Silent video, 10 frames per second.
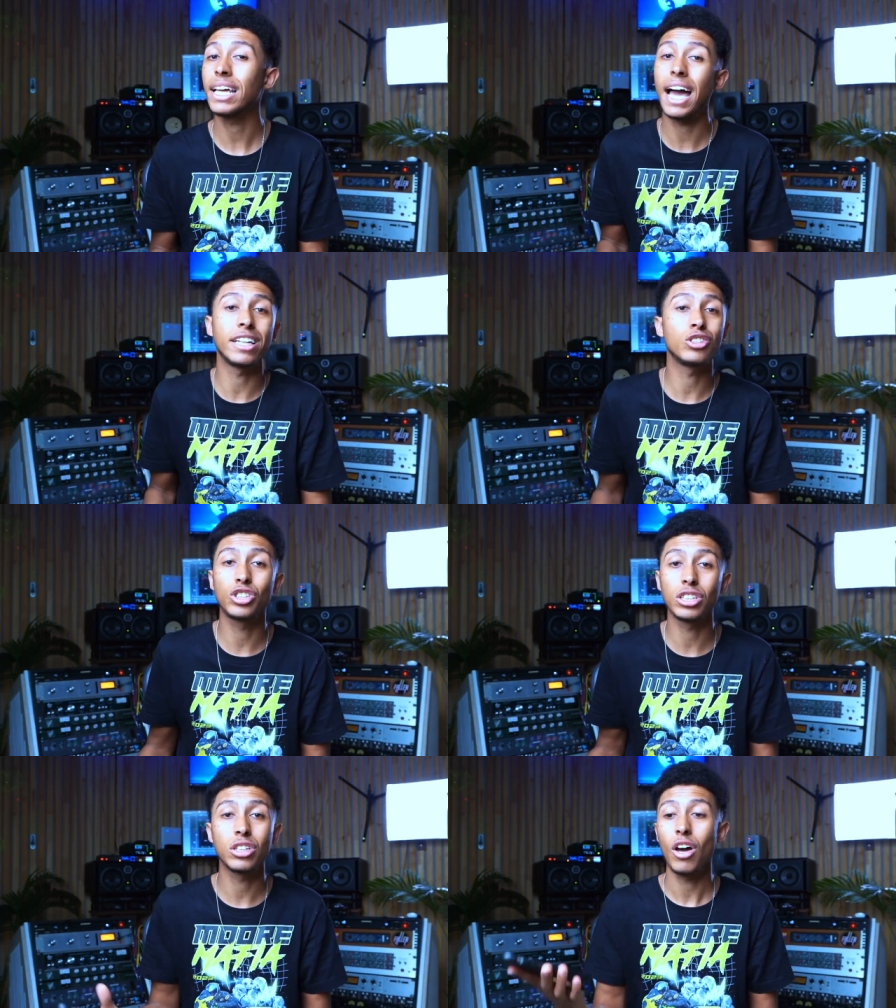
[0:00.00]
And it's
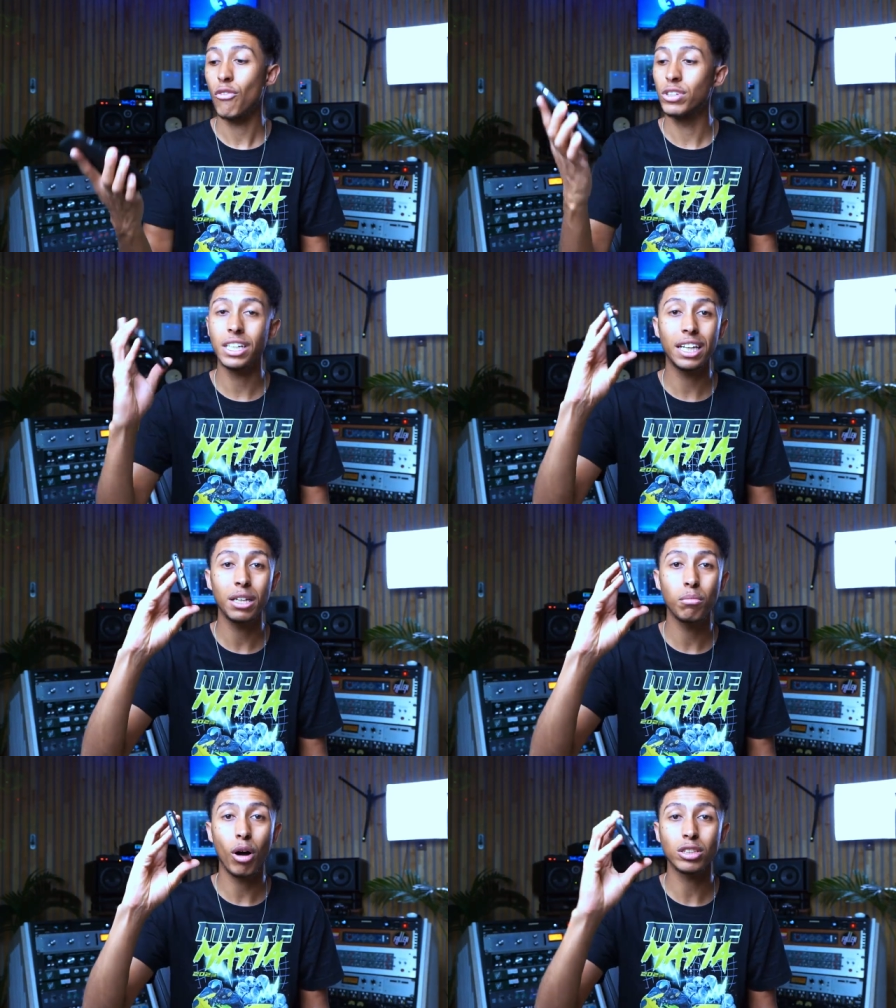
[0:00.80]
just physically
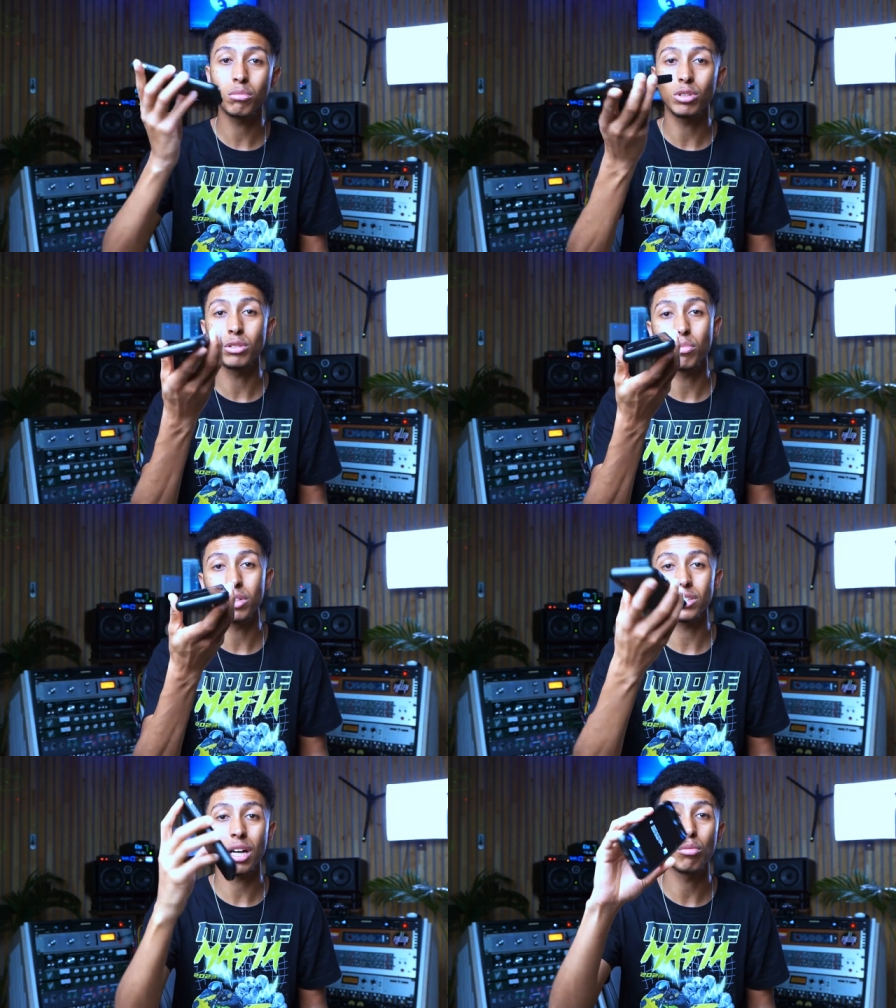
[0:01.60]
impossible to put a
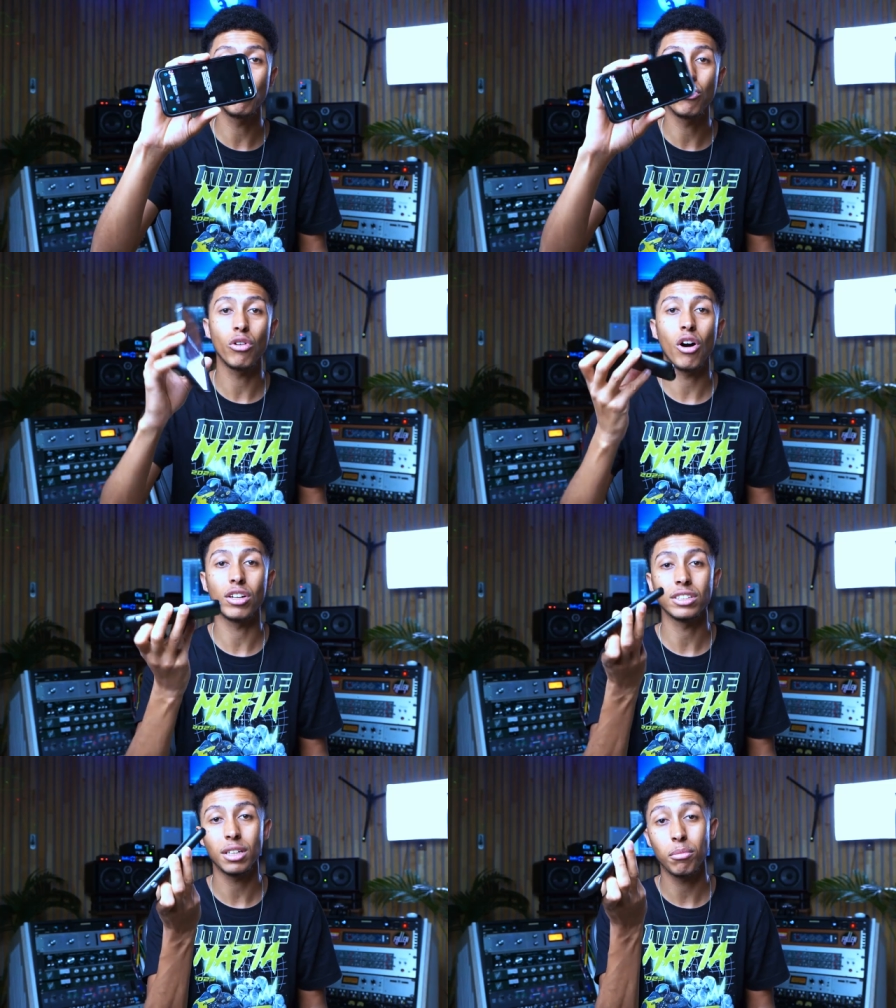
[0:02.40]
subwoofer
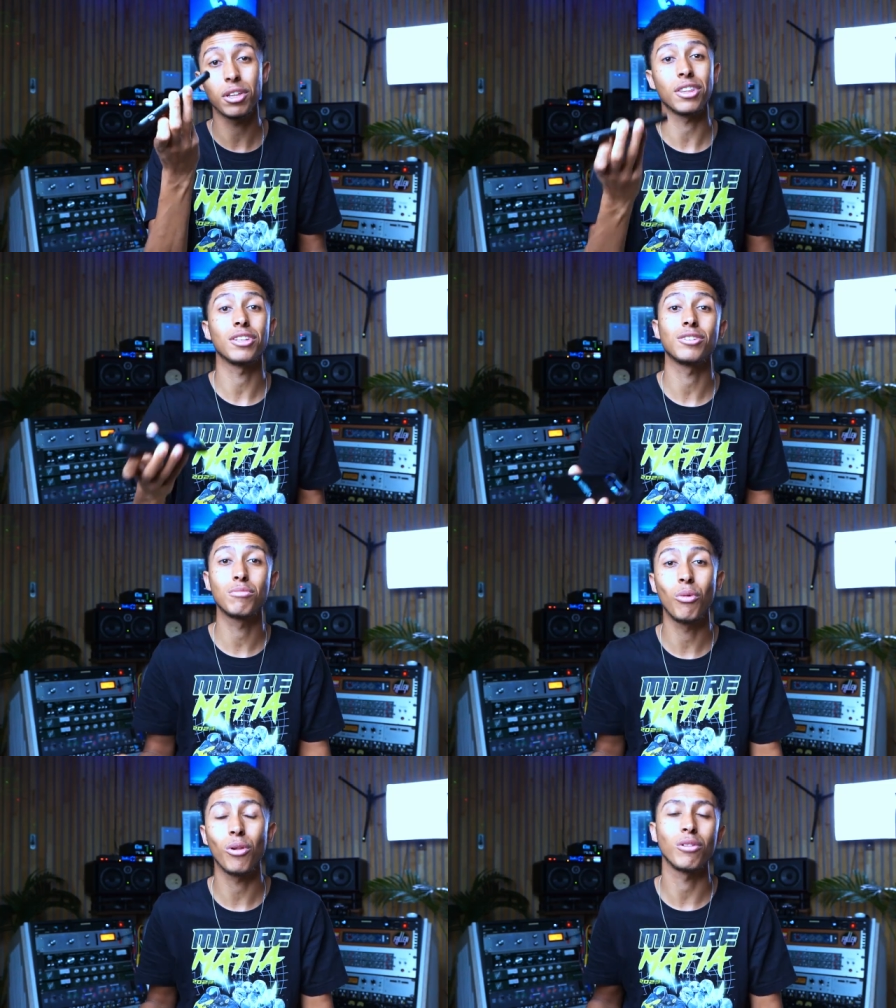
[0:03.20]
on something this
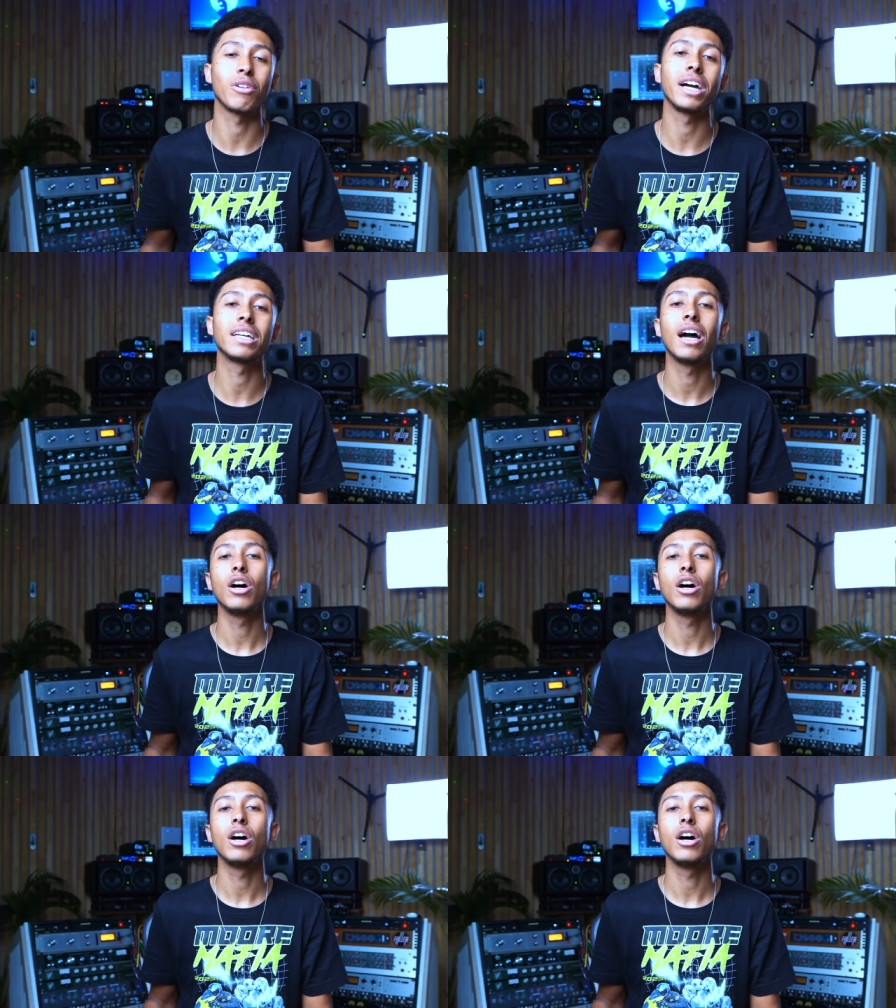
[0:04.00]
small, right?